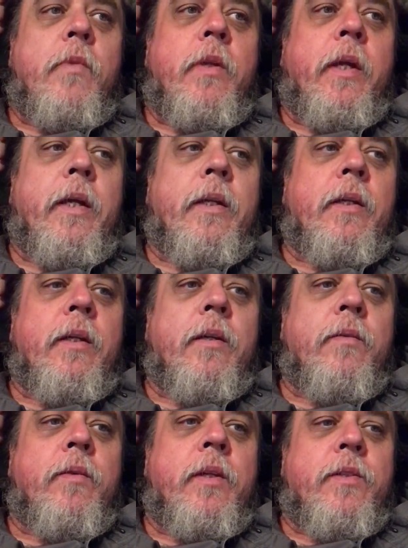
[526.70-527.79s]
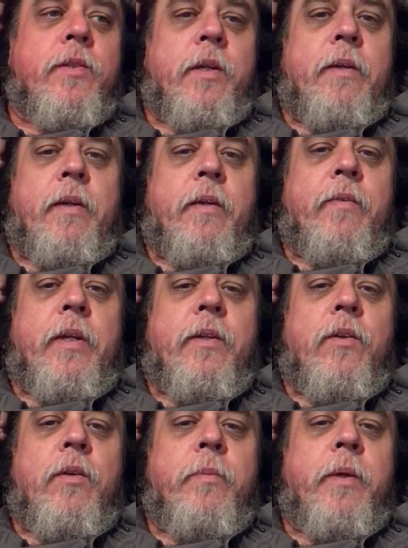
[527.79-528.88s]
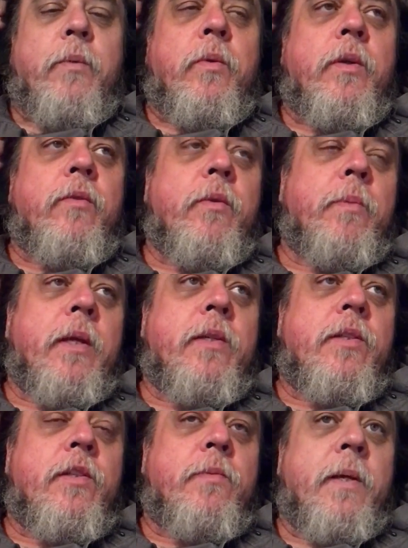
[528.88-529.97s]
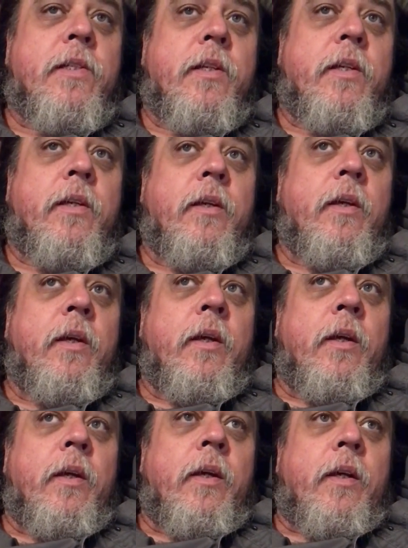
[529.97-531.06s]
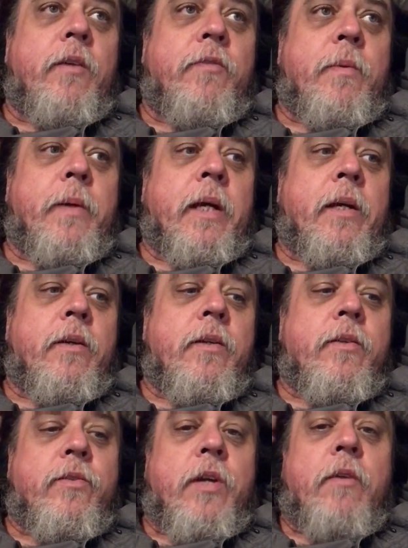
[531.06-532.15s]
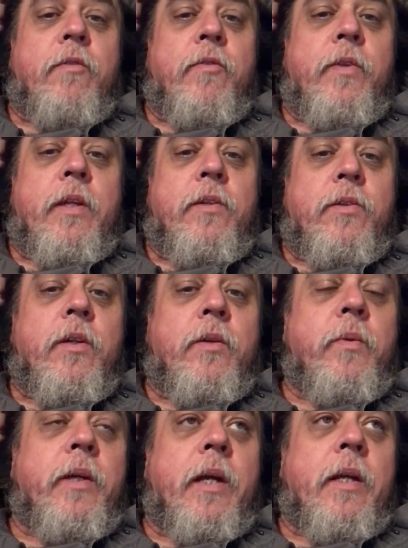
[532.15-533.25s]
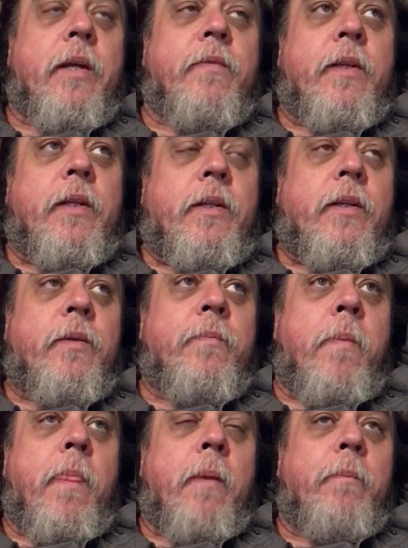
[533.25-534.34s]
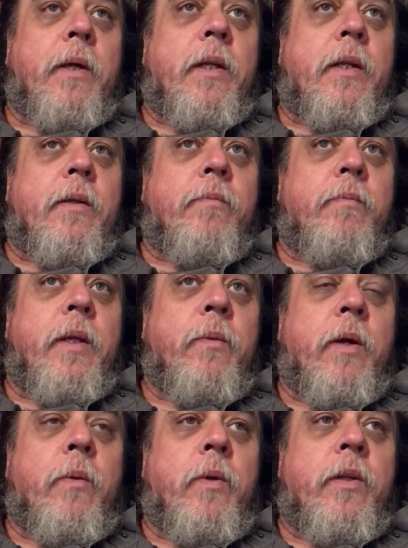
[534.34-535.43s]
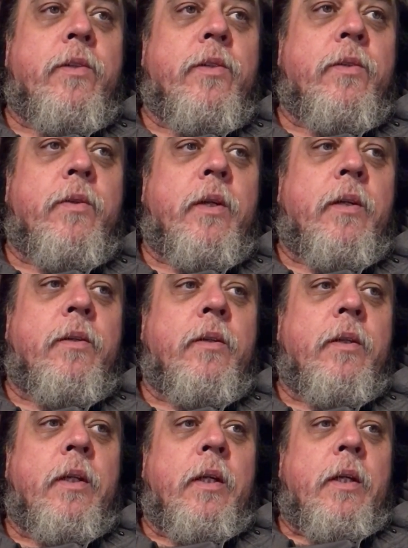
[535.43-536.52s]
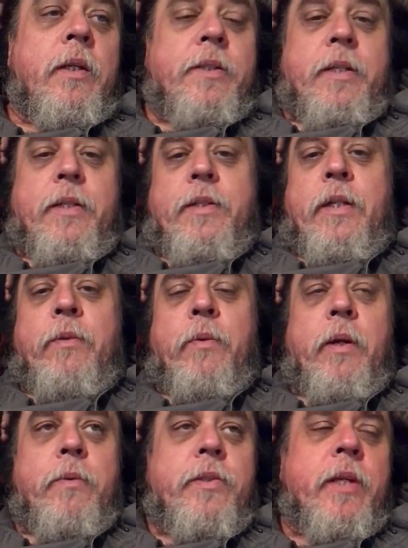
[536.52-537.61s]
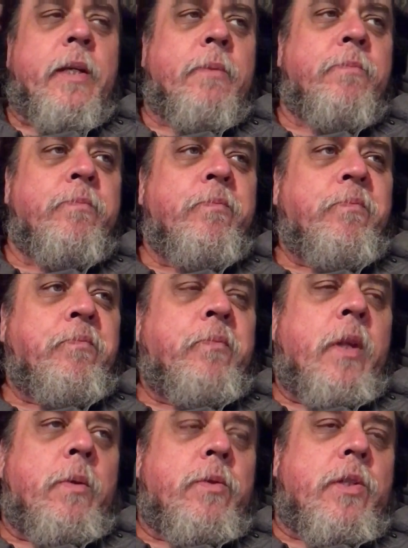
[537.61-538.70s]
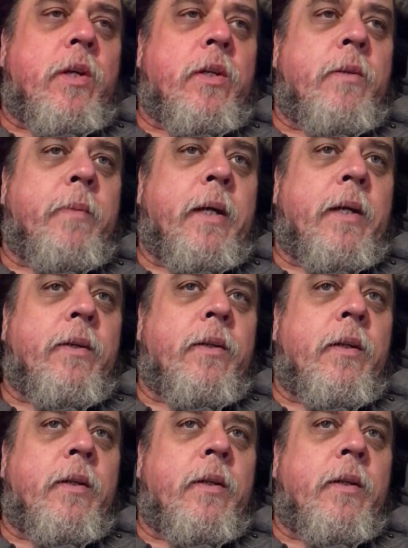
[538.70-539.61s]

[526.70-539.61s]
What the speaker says: And so I've had to go up and get one to replace it, especially if I'm going to hire another driver for that truck. We got to have that in there. But anyway, I wanted to continue what I was saying. I was talking about